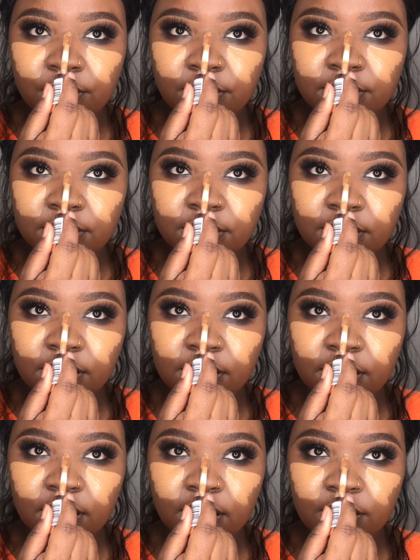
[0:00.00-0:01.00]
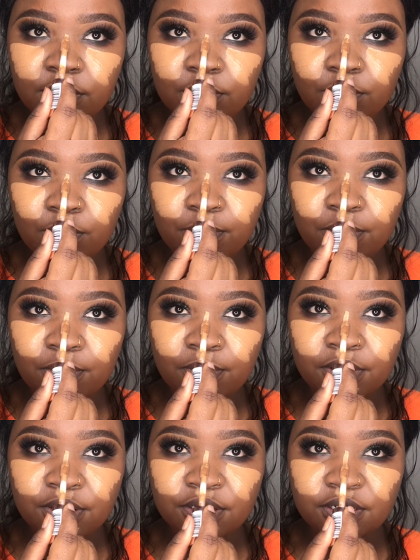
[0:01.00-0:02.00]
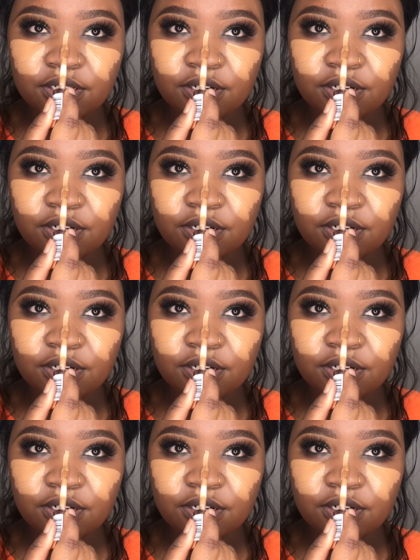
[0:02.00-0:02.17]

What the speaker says: honestly the other normal one